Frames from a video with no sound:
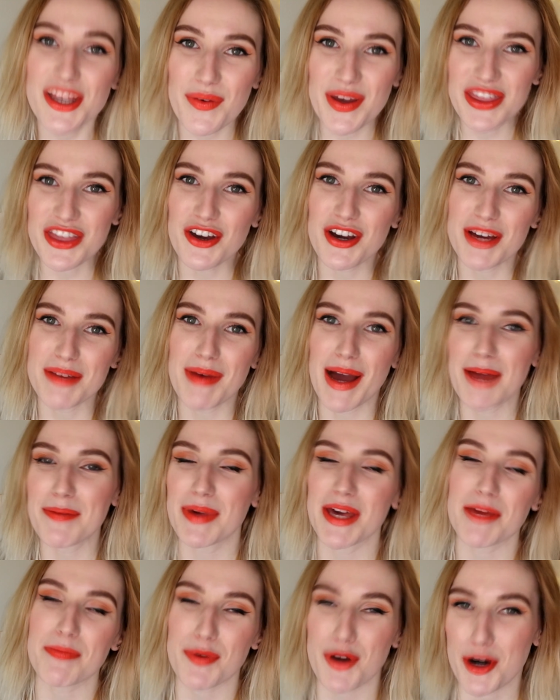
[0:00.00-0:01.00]
So I thought it might
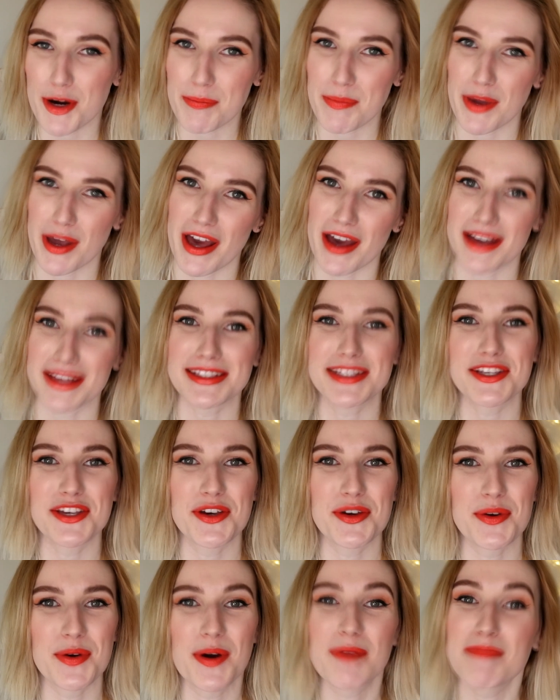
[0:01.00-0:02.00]
be appropriate
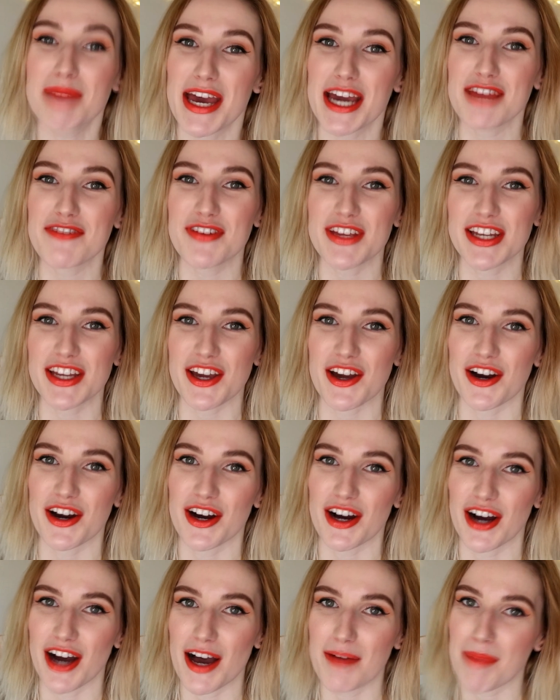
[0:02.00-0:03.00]
to make a
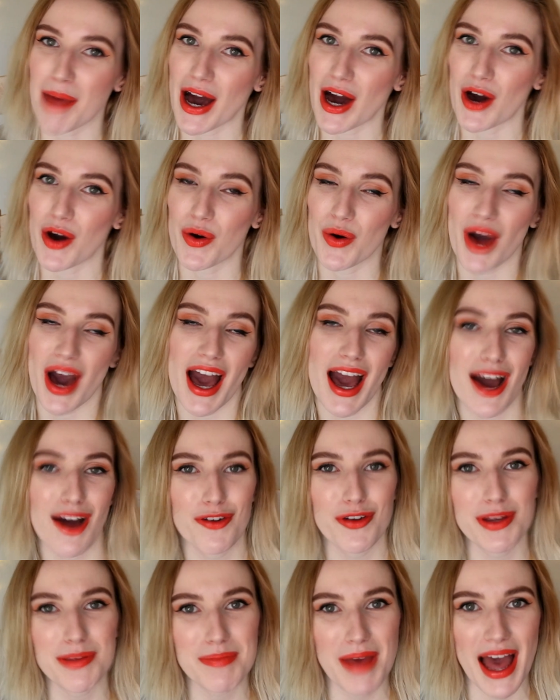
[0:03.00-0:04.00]
video about
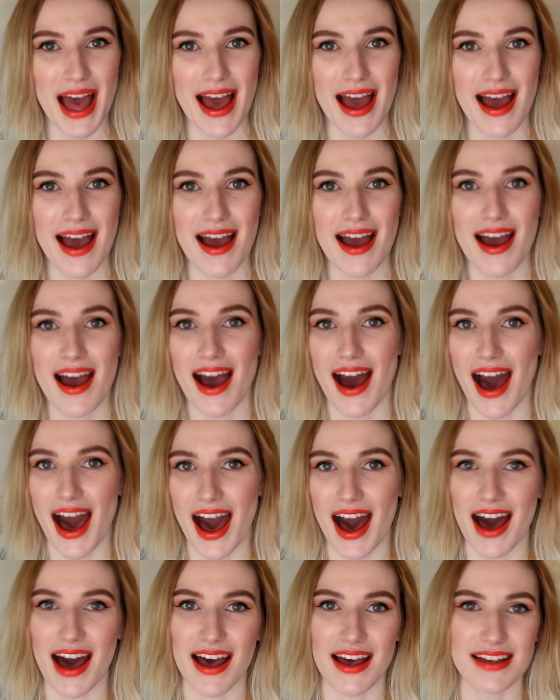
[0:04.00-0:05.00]
how we met
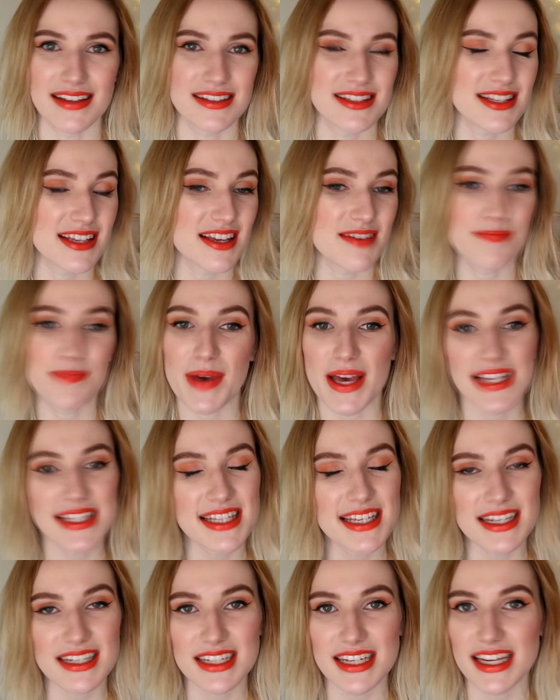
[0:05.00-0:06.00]
and
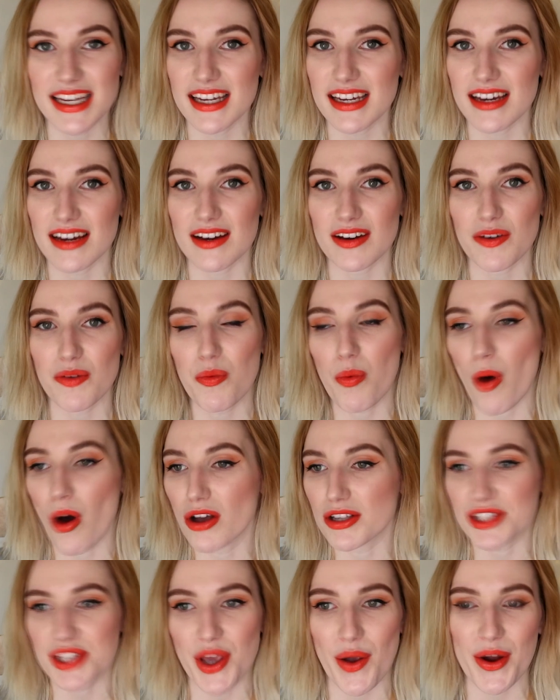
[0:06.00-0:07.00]
basically
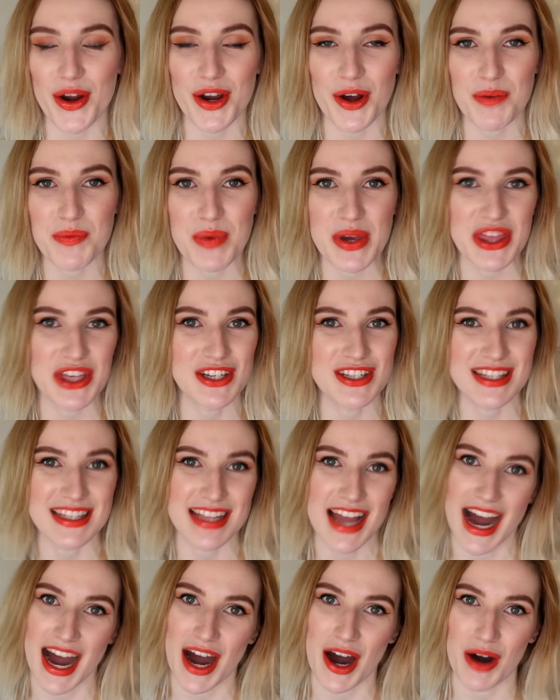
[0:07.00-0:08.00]
what's going on with us
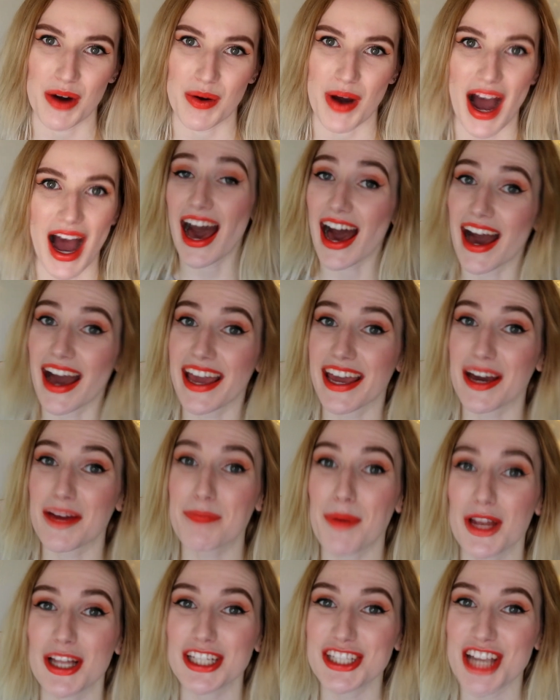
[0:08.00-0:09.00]
now. I
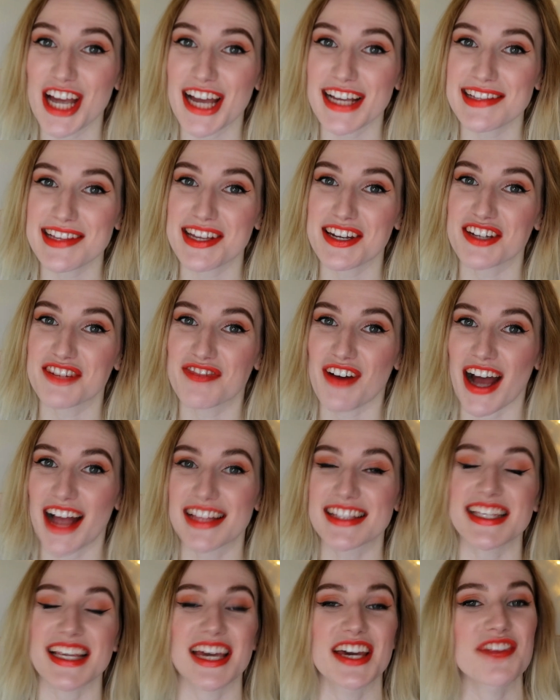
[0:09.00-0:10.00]
apologise in
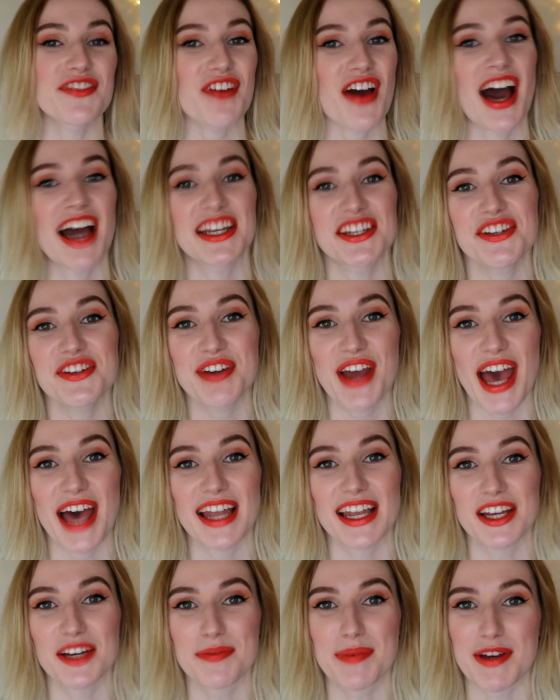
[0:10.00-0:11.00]
advance if I do get
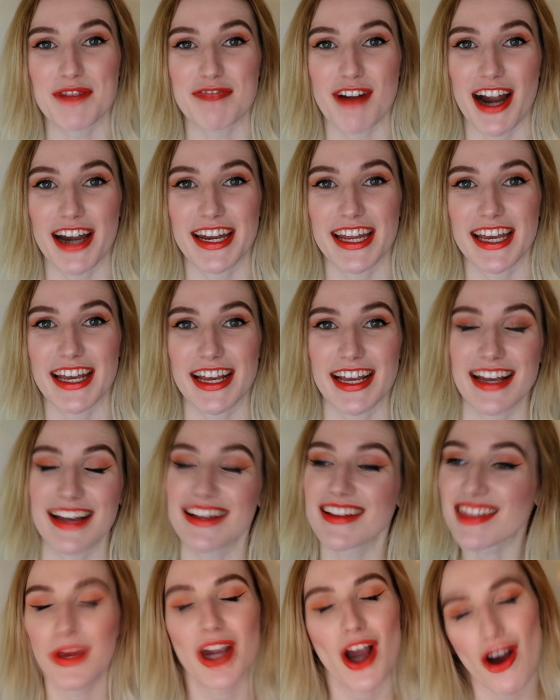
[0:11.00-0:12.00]
a little bit
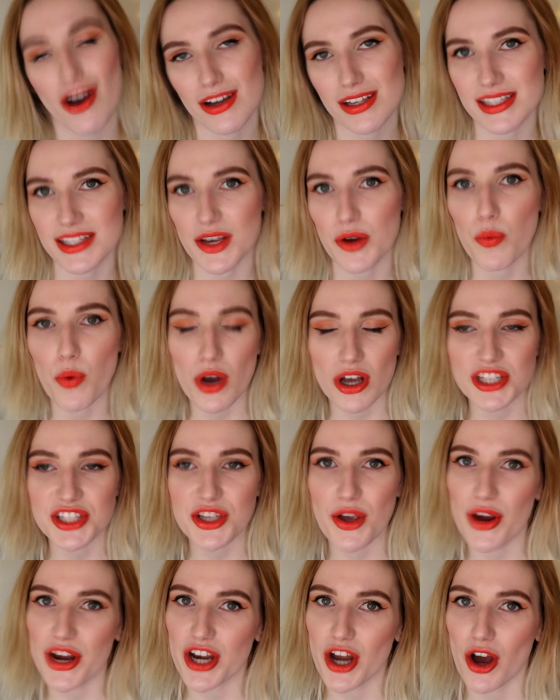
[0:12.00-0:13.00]
ranty, because what's
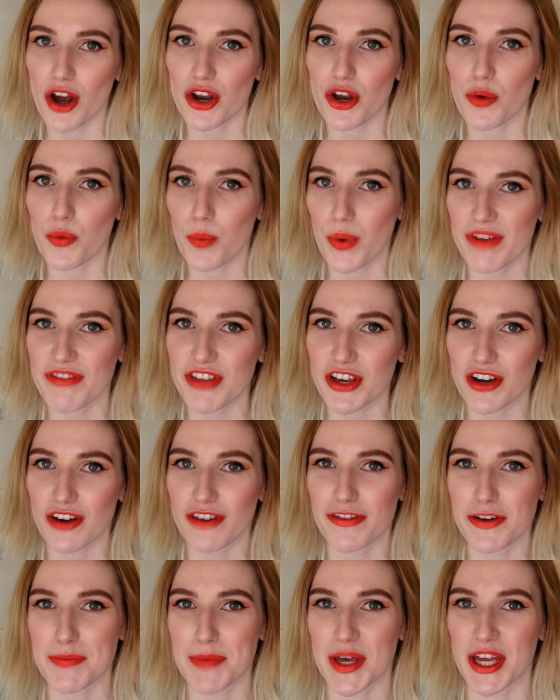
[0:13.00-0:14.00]
going on with the
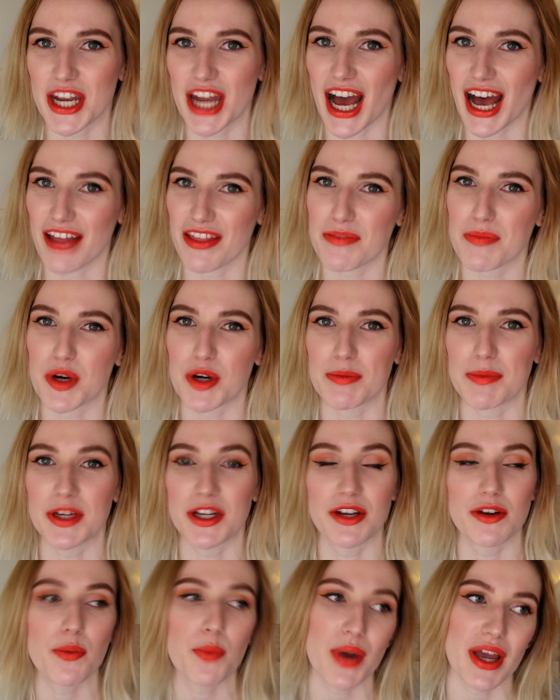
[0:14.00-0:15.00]
government at the
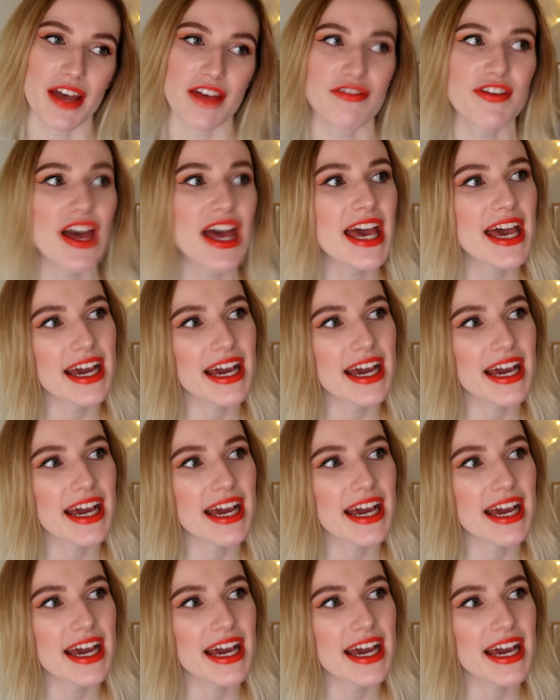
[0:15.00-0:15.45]
moment with